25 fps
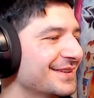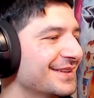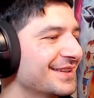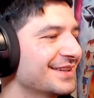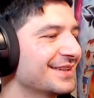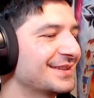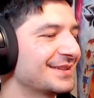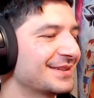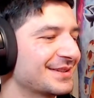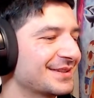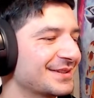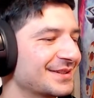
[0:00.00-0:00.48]

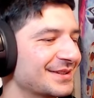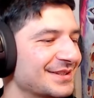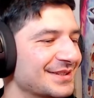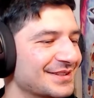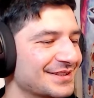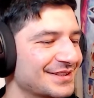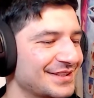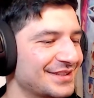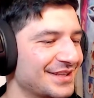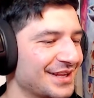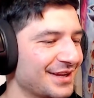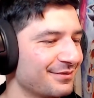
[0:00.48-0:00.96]

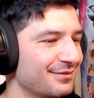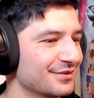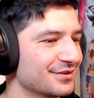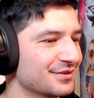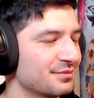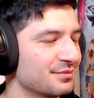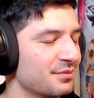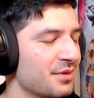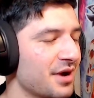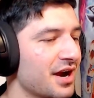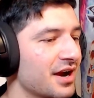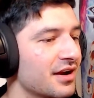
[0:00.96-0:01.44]
These devils,
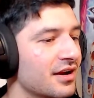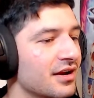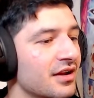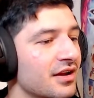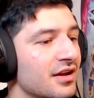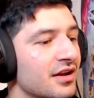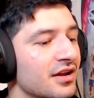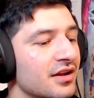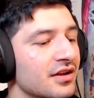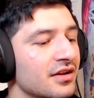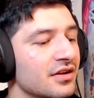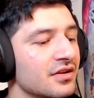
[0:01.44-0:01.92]
bruh.
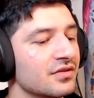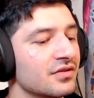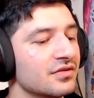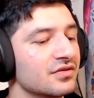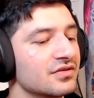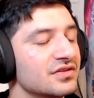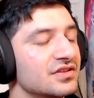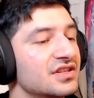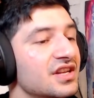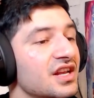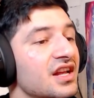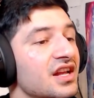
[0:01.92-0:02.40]

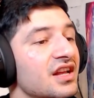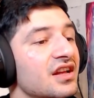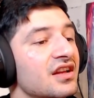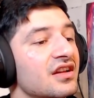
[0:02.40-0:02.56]
Sit.